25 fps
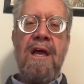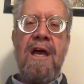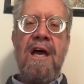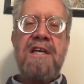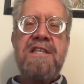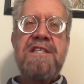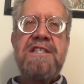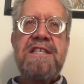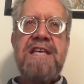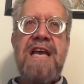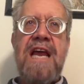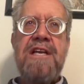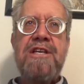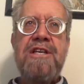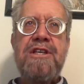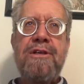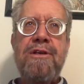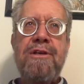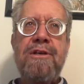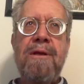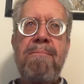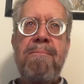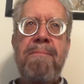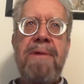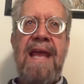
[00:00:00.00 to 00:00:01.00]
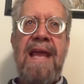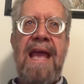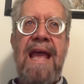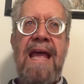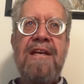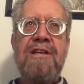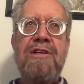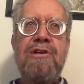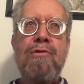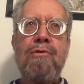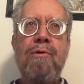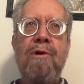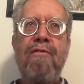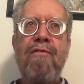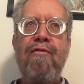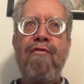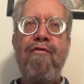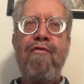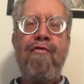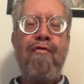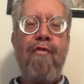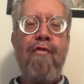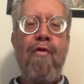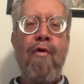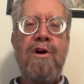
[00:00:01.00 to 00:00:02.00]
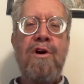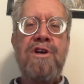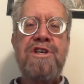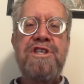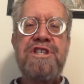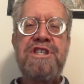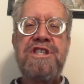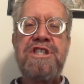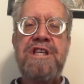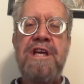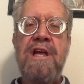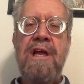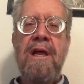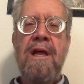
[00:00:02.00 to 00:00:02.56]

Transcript: essentially began to enforce